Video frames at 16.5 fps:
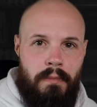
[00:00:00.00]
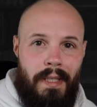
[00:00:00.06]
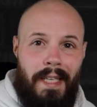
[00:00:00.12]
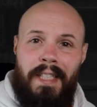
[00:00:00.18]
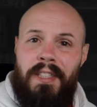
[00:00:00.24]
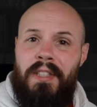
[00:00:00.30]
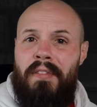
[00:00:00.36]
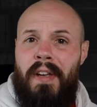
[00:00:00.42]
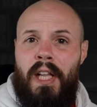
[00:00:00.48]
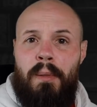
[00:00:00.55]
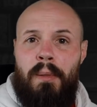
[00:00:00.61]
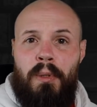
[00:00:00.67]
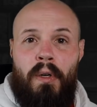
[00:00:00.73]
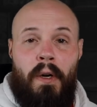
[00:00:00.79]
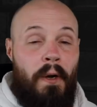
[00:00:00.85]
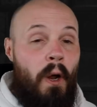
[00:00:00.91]
And it's
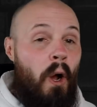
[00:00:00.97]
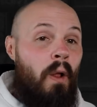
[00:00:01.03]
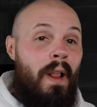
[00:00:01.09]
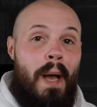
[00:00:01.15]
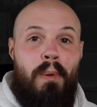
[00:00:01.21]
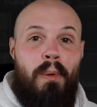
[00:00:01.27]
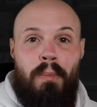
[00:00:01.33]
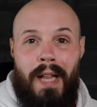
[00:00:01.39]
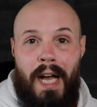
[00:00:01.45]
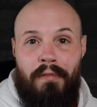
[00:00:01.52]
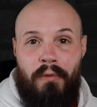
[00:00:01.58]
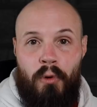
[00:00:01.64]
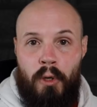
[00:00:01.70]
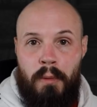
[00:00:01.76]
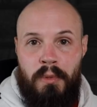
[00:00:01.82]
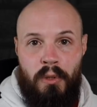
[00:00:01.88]
available on all Apple
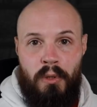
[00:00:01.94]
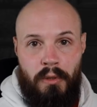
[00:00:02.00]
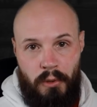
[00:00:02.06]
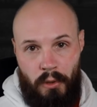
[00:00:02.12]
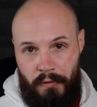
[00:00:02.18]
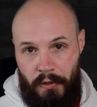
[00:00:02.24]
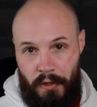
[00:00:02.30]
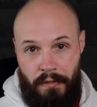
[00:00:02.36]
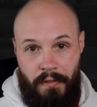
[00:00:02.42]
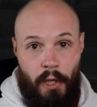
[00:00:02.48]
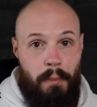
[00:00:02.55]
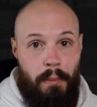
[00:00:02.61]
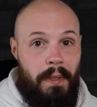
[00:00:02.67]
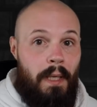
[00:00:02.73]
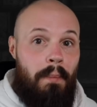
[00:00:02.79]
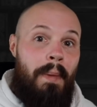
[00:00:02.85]
platforms, so if you're
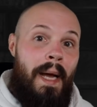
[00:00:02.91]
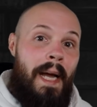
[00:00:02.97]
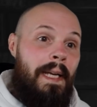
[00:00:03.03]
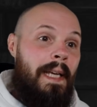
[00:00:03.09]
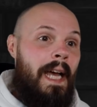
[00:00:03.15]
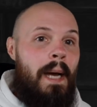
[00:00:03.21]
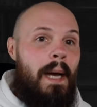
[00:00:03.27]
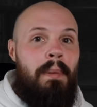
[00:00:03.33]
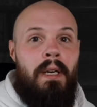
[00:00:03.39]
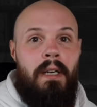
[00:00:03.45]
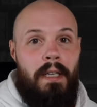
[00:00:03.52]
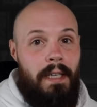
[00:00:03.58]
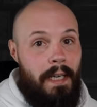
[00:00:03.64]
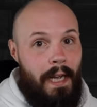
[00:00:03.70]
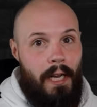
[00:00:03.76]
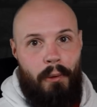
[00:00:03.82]
developing a Mac app,
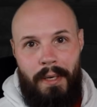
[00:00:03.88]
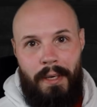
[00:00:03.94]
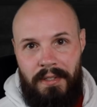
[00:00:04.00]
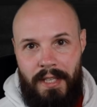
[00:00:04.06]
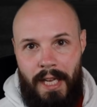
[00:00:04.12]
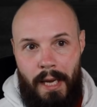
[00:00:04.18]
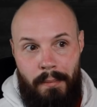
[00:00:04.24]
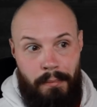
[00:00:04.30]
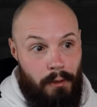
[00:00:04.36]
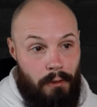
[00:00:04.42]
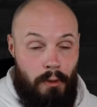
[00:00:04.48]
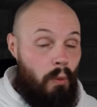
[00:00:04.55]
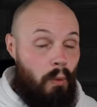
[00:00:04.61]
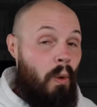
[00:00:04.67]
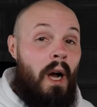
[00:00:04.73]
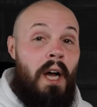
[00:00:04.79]
an iOS app, a
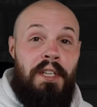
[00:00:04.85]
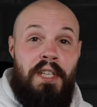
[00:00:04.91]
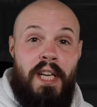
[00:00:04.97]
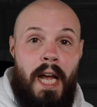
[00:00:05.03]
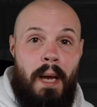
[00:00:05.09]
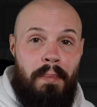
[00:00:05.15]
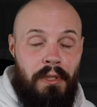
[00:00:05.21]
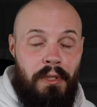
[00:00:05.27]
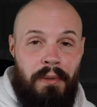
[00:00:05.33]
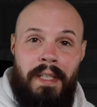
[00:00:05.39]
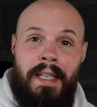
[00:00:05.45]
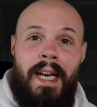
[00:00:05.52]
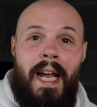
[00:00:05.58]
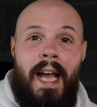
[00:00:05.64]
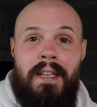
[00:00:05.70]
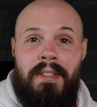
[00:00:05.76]
watch app, you can
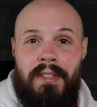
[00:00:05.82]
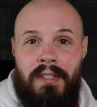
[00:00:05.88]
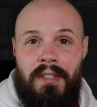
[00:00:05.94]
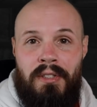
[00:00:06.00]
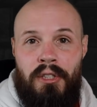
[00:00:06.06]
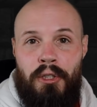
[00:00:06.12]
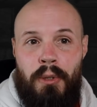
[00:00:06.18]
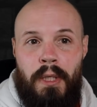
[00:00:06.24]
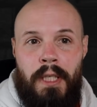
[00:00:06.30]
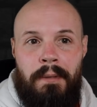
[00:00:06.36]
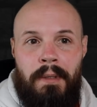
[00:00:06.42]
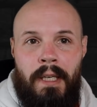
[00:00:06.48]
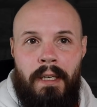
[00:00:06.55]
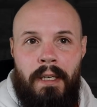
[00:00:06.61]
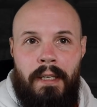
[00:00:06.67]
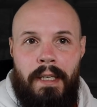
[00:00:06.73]
get access to it.
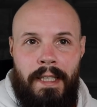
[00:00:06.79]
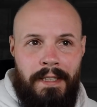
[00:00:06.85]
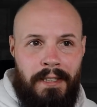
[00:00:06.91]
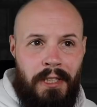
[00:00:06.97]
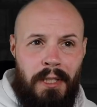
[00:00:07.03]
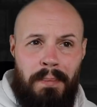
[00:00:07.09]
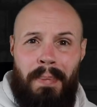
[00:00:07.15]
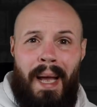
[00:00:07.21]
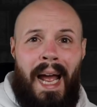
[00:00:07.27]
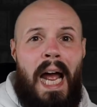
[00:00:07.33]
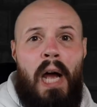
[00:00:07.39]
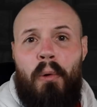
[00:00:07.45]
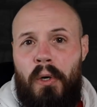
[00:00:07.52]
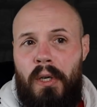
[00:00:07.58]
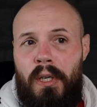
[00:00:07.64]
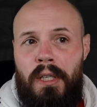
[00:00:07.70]
And it does
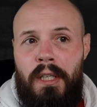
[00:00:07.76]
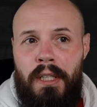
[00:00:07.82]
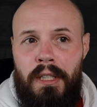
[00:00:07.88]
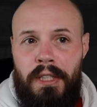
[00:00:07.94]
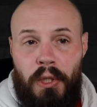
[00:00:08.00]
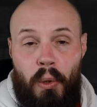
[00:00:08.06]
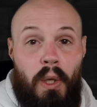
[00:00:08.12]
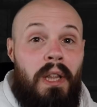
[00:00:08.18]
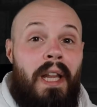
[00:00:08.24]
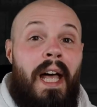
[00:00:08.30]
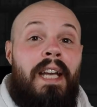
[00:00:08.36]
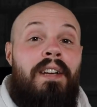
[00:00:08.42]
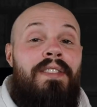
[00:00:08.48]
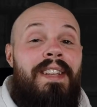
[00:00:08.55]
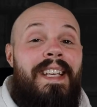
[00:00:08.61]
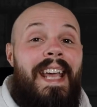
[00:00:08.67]
power, you know, a lot
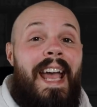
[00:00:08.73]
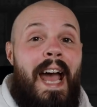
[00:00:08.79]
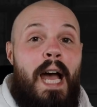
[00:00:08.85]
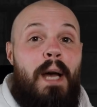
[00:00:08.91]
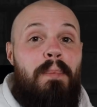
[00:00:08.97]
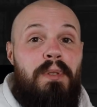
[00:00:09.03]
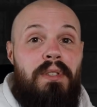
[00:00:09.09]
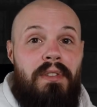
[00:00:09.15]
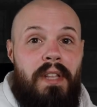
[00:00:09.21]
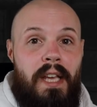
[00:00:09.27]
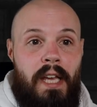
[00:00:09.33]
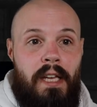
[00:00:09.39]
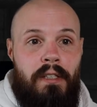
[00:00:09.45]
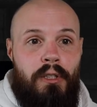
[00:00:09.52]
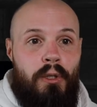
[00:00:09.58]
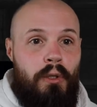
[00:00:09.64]
of the apps
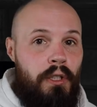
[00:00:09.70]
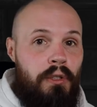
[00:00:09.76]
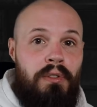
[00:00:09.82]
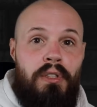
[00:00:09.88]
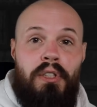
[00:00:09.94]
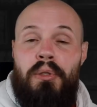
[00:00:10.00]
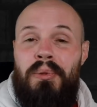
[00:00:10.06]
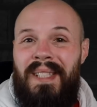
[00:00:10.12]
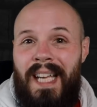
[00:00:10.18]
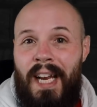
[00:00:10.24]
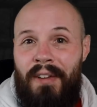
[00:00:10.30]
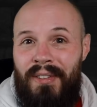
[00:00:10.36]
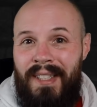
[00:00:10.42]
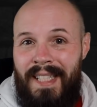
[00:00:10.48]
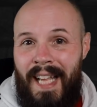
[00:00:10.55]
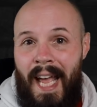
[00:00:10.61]
that you're used to using
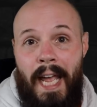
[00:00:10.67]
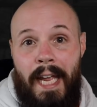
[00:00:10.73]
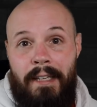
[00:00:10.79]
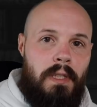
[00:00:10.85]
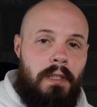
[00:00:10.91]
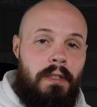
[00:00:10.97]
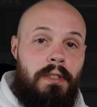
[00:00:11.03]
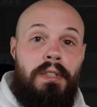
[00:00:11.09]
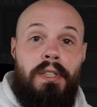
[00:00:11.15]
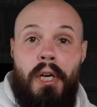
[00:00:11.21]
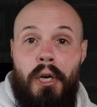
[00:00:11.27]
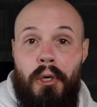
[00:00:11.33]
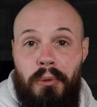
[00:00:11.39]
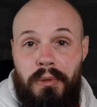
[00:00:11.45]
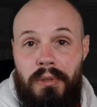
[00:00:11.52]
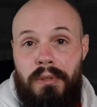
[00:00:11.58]
every day.
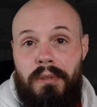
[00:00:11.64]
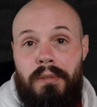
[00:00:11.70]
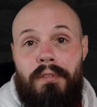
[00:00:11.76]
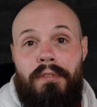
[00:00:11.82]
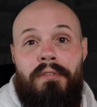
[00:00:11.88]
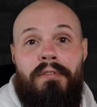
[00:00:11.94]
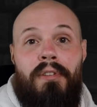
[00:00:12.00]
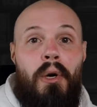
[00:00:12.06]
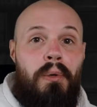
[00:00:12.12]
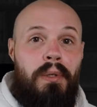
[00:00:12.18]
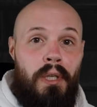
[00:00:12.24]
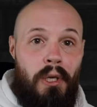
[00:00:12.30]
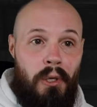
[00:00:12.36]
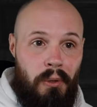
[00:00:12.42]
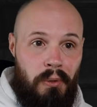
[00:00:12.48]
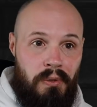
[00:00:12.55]
Notes,
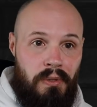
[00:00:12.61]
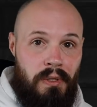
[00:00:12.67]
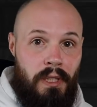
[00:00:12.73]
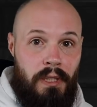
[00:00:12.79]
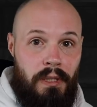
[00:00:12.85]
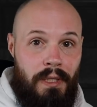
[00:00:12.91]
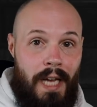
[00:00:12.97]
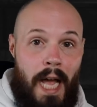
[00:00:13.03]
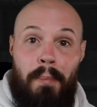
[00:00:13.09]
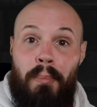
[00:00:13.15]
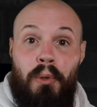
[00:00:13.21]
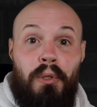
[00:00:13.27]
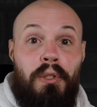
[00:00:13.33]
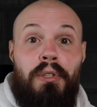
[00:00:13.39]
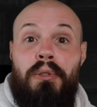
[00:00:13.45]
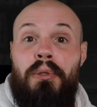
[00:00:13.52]
photos, the Apple
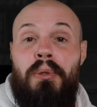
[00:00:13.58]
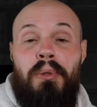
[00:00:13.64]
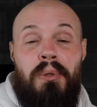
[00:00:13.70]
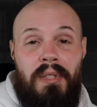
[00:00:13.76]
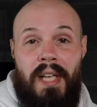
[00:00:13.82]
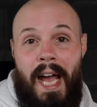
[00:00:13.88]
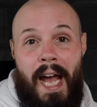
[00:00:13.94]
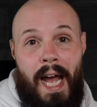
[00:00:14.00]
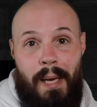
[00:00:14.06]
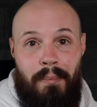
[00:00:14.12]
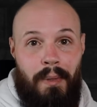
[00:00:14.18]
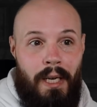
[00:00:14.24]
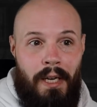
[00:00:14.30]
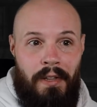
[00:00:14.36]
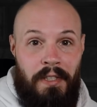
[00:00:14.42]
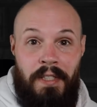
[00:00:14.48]
News app,
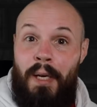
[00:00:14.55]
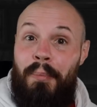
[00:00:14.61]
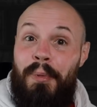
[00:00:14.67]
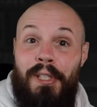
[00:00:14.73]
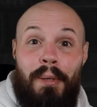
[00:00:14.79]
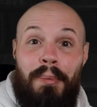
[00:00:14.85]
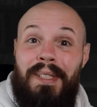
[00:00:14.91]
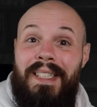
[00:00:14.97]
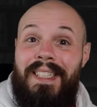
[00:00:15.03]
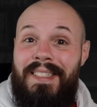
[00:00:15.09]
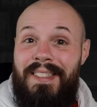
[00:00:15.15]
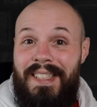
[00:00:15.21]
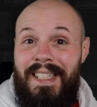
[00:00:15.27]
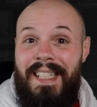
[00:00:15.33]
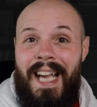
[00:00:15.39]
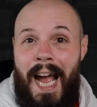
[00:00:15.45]
uh, the
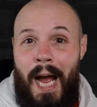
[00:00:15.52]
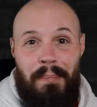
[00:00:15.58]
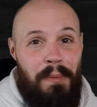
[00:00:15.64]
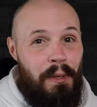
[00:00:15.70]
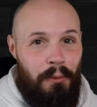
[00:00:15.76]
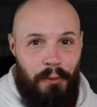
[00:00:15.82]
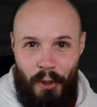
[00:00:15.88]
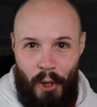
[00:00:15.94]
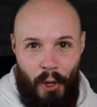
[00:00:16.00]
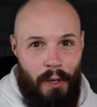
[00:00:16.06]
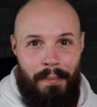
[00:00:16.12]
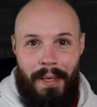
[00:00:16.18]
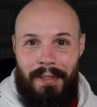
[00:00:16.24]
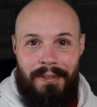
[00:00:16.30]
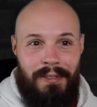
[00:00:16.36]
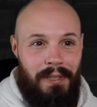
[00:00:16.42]
WWDC app that we're all
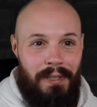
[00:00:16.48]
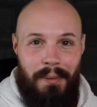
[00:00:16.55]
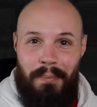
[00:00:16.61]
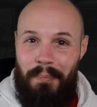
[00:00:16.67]
about to